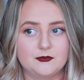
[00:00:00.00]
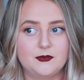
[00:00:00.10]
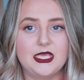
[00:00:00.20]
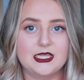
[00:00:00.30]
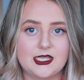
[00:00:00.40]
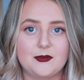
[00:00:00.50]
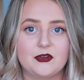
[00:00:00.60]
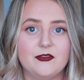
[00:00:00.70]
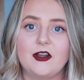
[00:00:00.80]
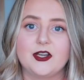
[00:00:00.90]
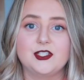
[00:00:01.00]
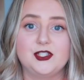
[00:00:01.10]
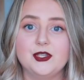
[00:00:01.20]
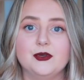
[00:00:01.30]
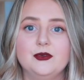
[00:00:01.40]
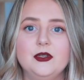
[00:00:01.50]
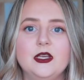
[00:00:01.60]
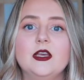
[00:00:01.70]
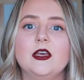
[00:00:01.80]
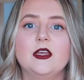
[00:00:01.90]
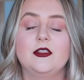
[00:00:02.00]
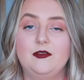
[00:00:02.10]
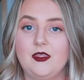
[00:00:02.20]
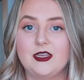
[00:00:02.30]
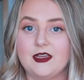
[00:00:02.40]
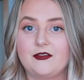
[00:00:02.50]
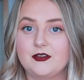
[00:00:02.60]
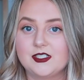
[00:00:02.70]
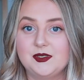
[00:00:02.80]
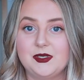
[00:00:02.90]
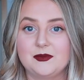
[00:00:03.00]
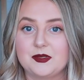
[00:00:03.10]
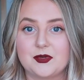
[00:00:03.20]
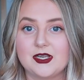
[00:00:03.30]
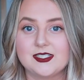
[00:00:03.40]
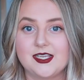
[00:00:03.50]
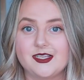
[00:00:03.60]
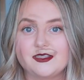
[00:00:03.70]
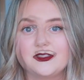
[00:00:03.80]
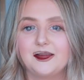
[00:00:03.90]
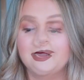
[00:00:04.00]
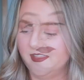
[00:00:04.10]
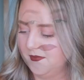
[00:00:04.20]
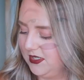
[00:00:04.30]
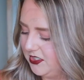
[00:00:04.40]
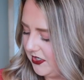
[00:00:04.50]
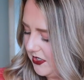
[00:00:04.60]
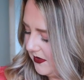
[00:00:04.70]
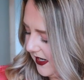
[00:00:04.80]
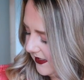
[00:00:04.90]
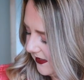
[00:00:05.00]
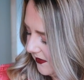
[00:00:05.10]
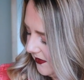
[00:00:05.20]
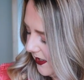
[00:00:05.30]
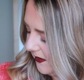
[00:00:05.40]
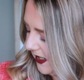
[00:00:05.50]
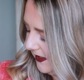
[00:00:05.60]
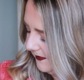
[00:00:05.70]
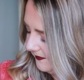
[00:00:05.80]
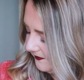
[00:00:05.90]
be in labor very soon, they definitely speed up the process. Let me show you guys little Noah.